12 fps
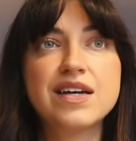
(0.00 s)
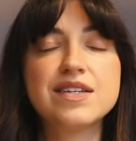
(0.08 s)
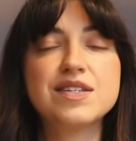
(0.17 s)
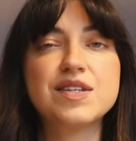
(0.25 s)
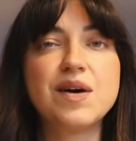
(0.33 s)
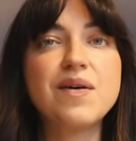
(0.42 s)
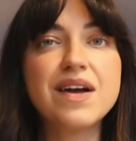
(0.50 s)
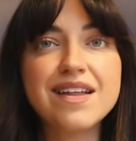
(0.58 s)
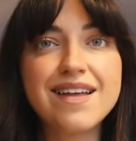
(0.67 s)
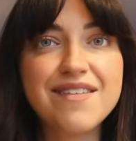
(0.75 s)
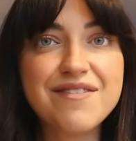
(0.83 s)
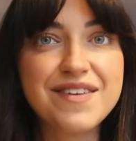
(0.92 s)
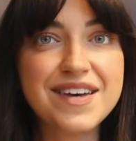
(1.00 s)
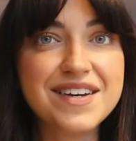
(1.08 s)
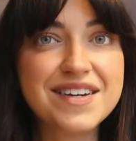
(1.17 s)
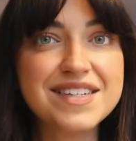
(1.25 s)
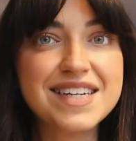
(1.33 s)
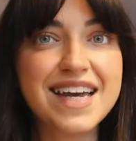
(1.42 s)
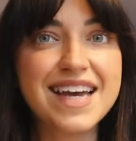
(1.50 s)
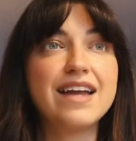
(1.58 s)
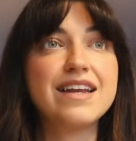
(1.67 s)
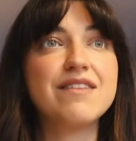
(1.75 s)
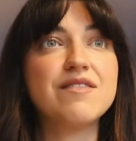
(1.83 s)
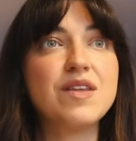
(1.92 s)
so out of left field. And
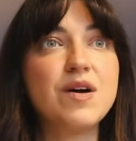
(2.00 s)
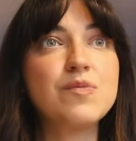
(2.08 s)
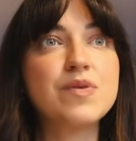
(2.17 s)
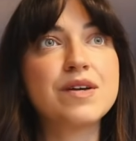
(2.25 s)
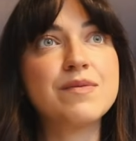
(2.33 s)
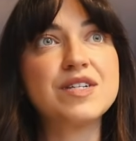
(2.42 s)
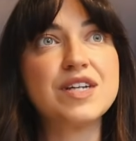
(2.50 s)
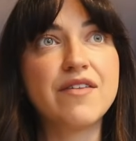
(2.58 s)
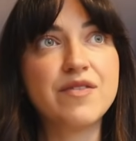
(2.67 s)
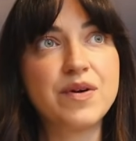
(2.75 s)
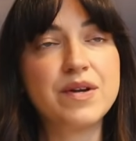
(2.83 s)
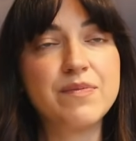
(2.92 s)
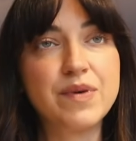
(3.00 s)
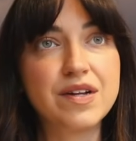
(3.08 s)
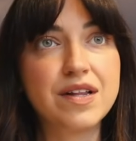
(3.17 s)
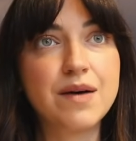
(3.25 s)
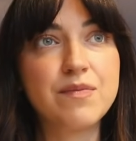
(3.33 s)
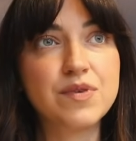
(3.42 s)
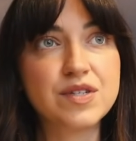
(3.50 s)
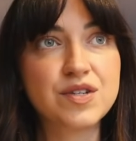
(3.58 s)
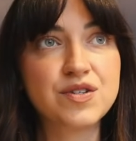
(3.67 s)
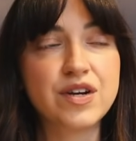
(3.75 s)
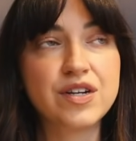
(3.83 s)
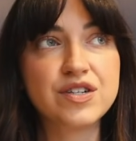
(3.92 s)
even though pretty much everyone in book club was a
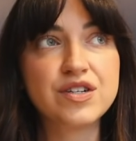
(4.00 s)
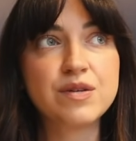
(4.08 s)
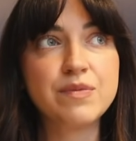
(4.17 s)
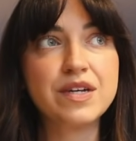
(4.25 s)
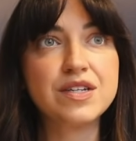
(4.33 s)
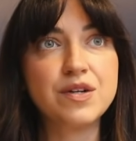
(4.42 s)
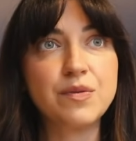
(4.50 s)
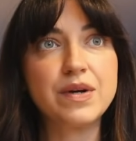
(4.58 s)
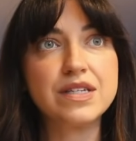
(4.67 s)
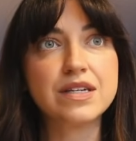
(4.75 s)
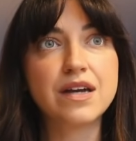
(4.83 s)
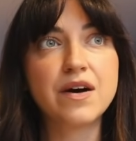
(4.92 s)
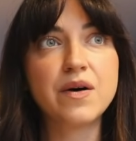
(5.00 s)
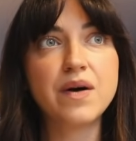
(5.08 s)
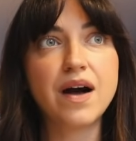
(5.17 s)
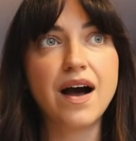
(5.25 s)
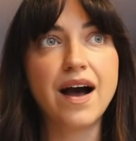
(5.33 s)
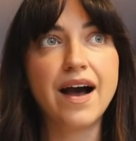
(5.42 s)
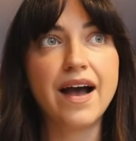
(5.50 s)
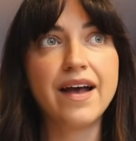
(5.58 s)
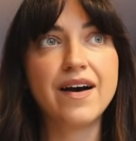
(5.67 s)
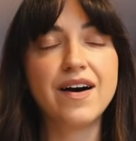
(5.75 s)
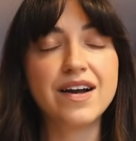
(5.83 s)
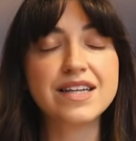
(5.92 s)
stranger to me 2 months ago, I
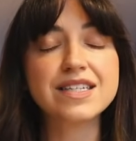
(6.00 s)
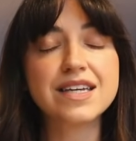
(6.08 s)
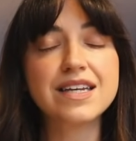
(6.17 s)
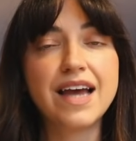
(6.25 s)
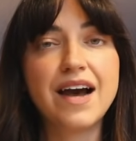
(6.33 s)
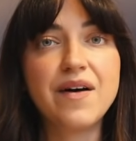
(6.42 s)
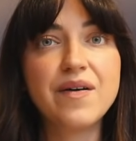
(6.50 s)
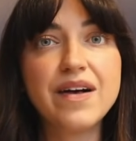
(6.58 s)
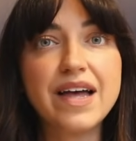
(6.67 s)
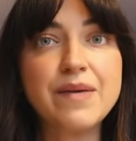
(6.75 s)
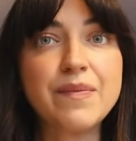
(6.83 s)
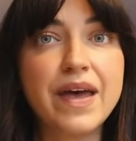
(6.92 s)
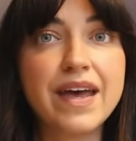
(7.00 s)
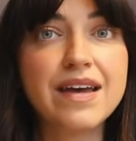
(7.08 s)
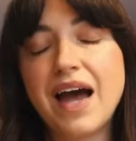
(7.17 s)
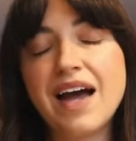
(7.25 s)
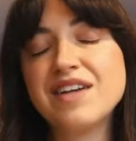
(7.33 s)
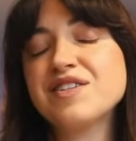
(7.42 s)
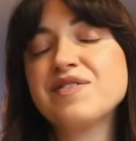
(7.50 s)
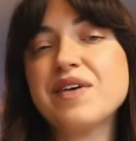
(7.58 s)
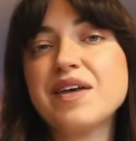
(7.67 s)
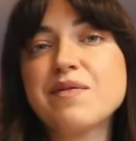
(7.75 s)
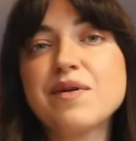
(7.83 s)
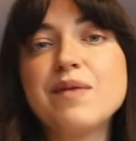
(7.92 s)
honestly now am like, I just feel
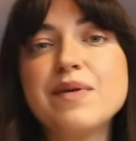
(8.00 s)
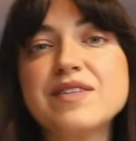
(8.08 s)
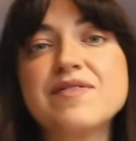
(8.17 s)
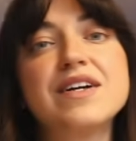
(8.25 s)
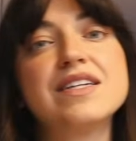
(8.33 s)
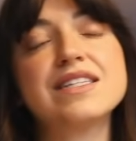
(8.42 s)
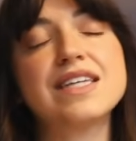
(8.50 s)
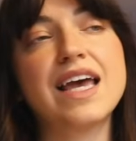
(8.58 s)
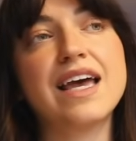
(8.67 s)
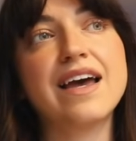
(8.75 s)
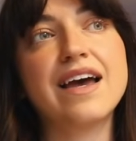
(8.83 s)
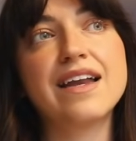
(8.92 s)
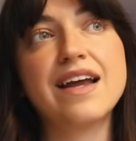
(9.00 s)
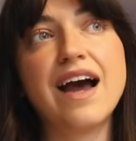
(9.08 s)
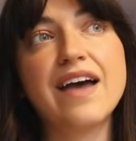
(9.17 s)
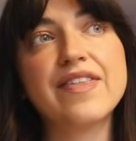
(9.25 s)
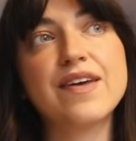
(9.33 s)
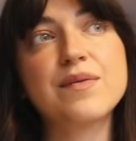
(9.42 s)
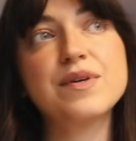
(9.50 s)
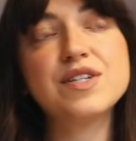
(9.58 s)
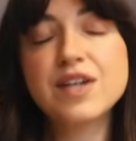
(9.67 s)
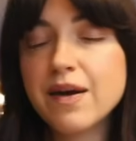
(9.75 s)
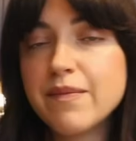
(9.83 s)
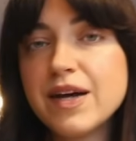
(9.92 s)
like we're all best friends, and I think we
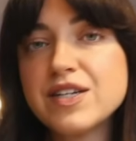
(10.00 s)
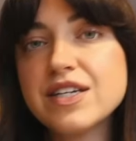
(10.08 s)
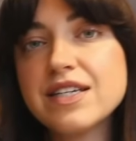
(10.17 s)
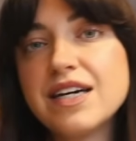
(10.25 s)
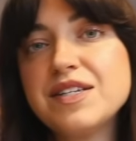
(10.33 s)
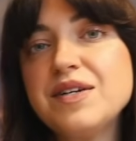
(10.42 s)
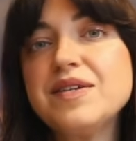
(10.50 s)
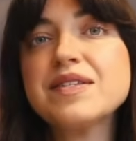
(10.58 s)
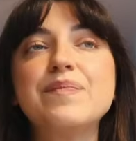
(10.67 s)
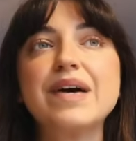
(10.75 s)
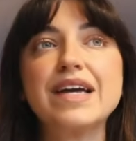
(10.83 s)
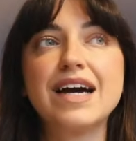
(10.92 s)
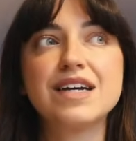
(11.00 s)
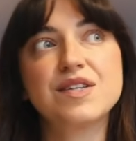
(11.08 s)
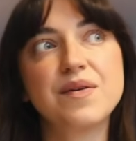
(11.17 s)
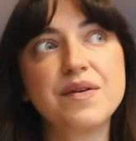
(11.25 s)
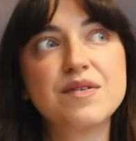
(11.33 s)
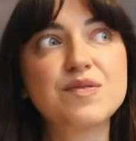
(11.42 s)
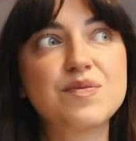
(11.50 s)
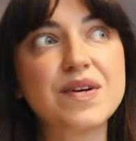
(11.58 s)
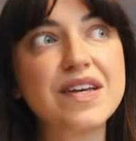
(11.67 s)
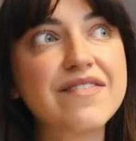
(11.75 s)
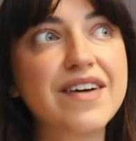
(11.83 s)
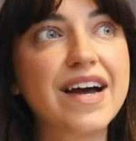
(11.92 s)
should get matching tattoos. But yeah, so it was
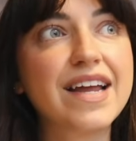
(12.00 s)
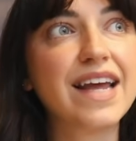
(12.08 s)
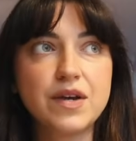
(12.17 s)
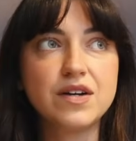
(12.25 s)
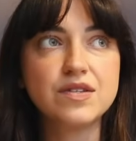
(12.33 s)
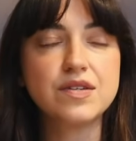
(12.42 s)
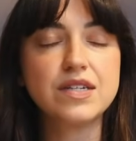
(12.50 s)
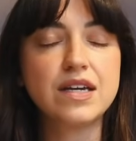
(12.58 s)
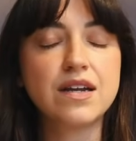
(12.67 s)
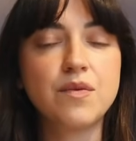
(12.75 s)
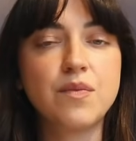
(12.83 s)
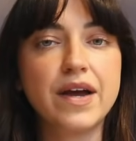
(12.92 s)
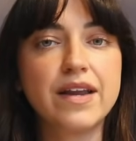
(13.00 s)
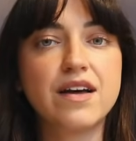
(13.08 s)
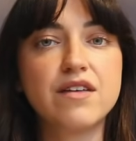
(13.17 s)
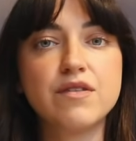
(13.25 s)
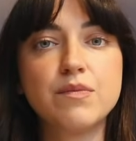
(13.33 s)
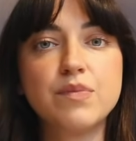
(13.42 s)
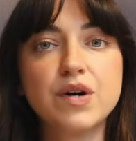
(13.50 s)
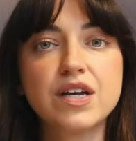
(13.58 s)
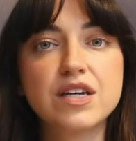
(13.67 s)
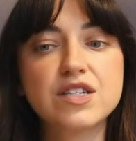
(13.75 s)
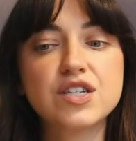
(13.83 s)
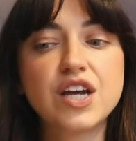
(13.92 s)
really fun. We also did a white elephant book
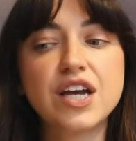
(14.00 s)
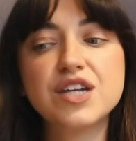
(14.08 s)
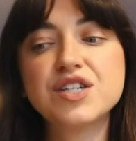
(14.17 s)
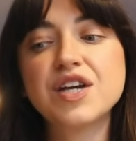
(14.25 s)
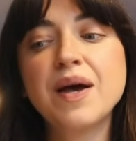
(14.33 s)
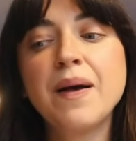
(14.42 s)
exchange,